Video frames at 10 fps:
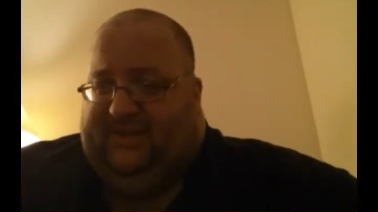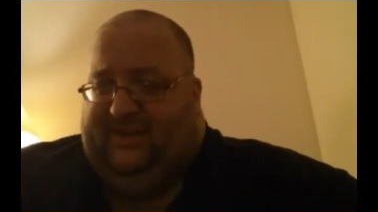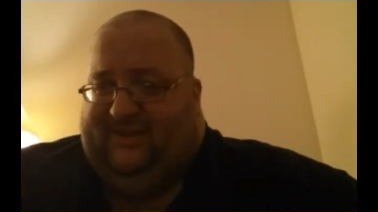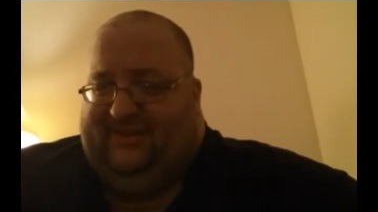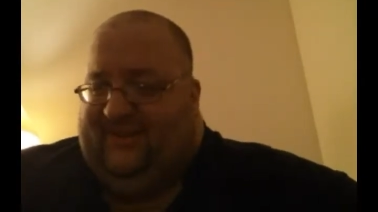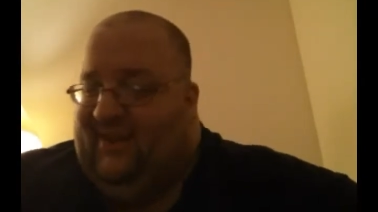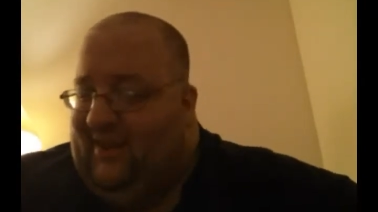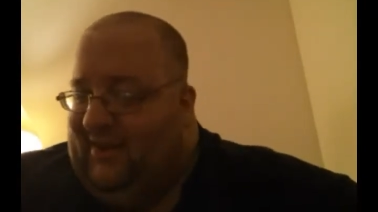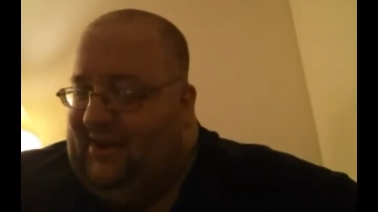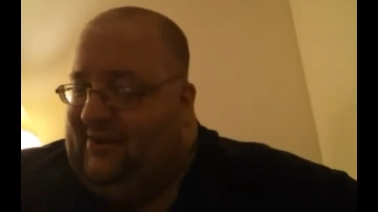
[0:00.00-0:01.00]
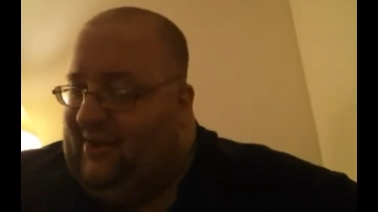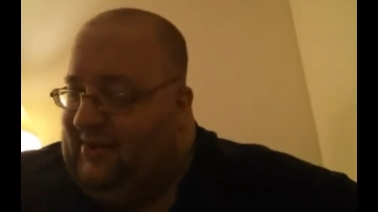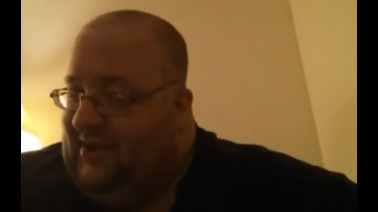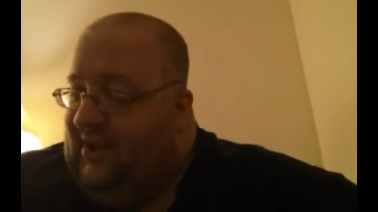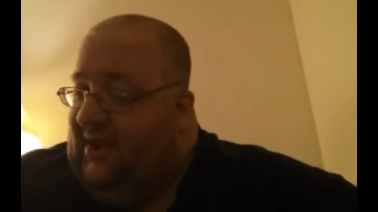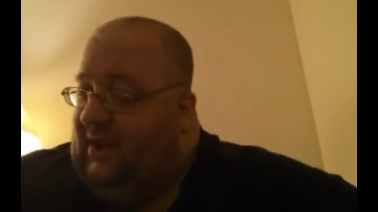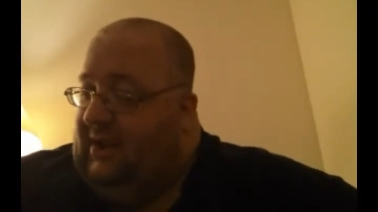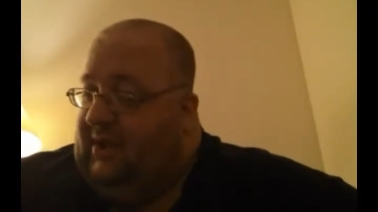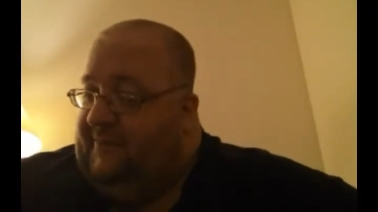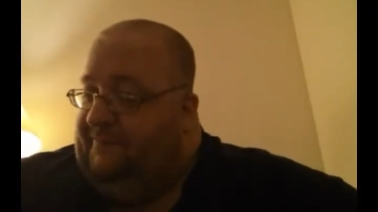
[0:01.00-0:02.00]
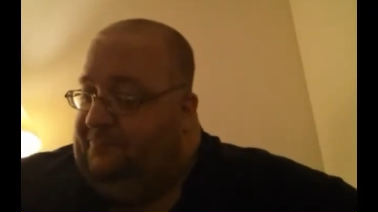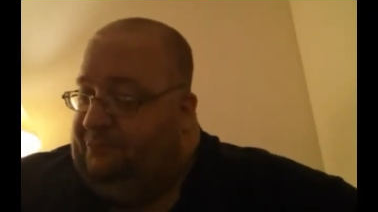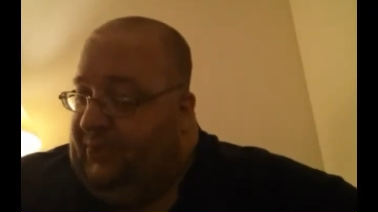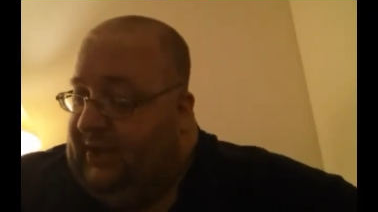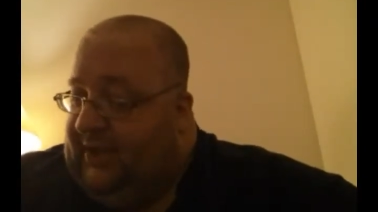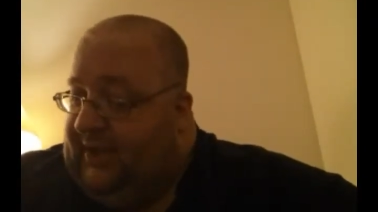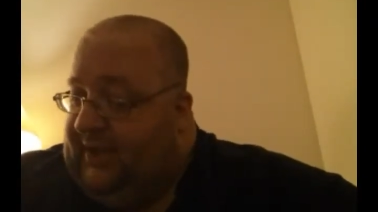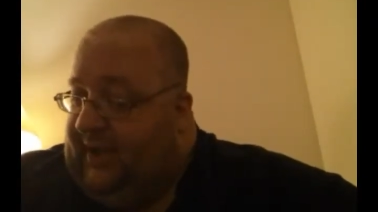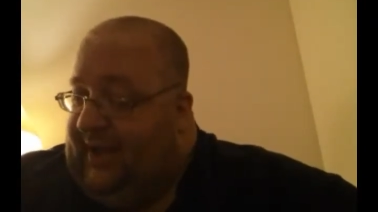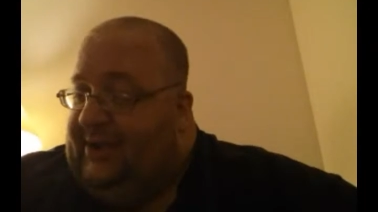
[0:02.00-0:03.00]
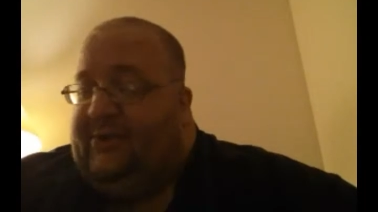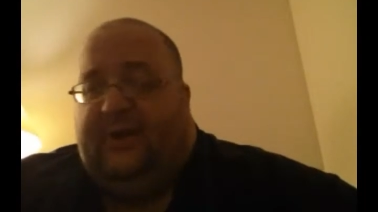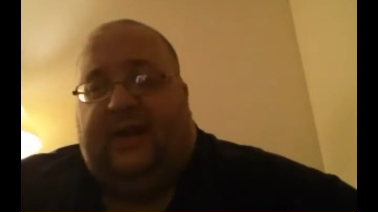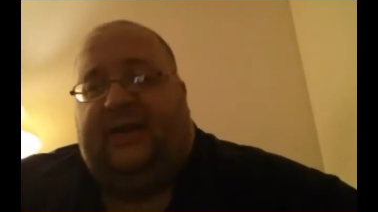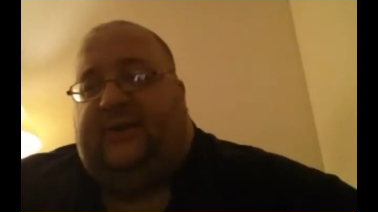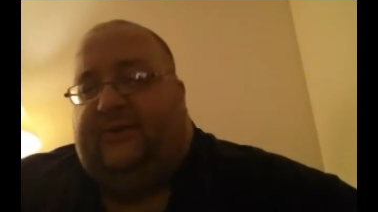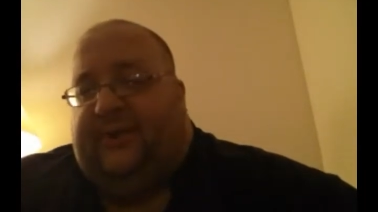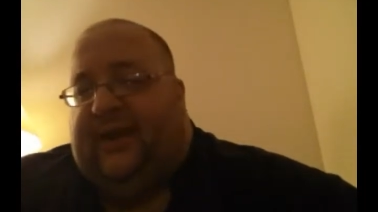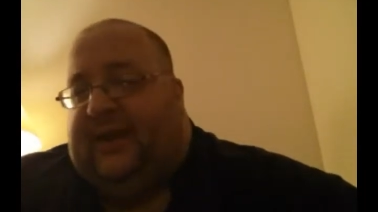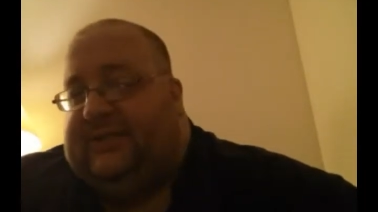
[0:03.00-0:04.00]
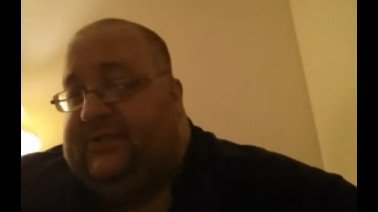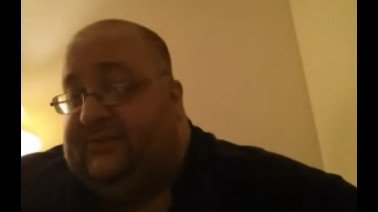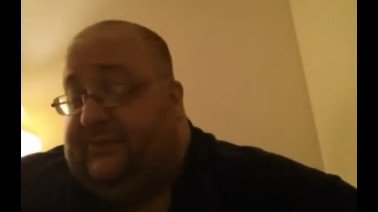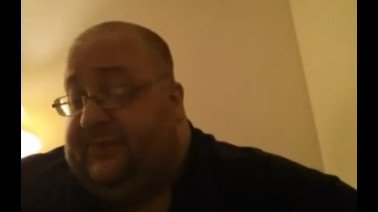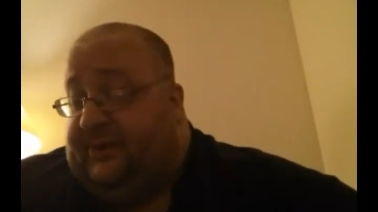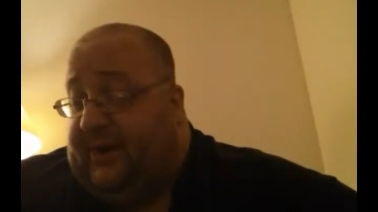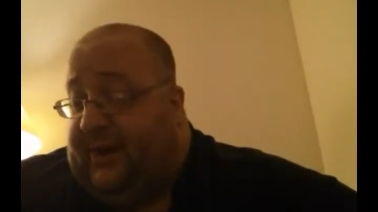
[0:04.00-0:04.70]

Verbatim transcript: sense. anyway, um, Angle got a good reaction from the